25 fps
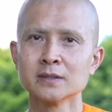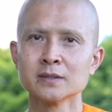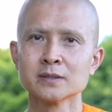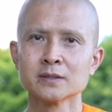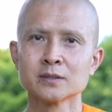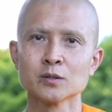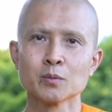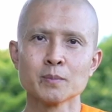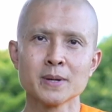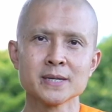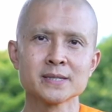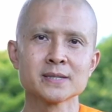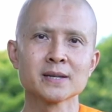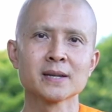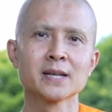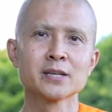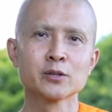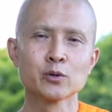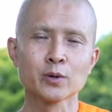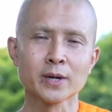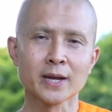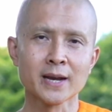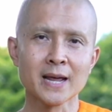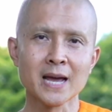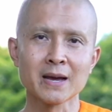So basically
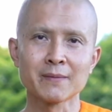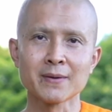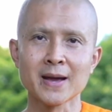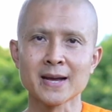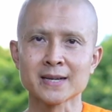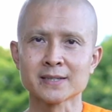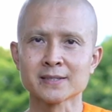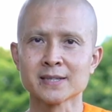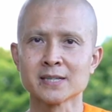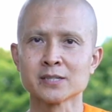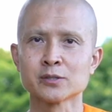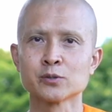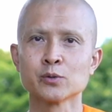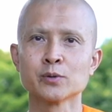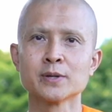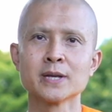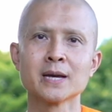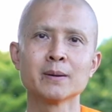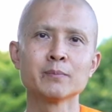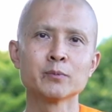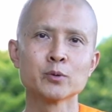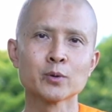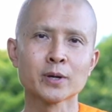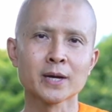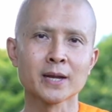you can have access to
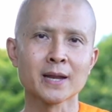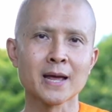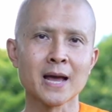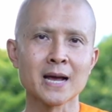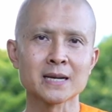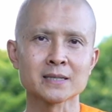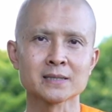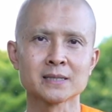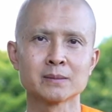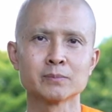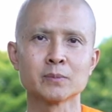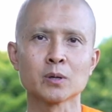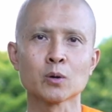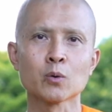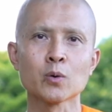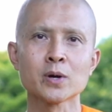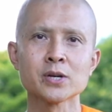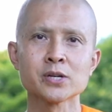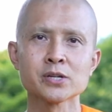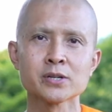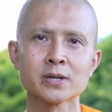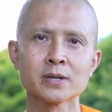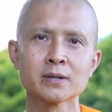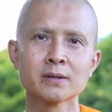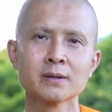them, you can ask them the
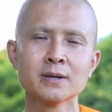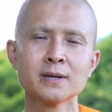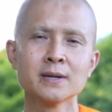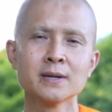question,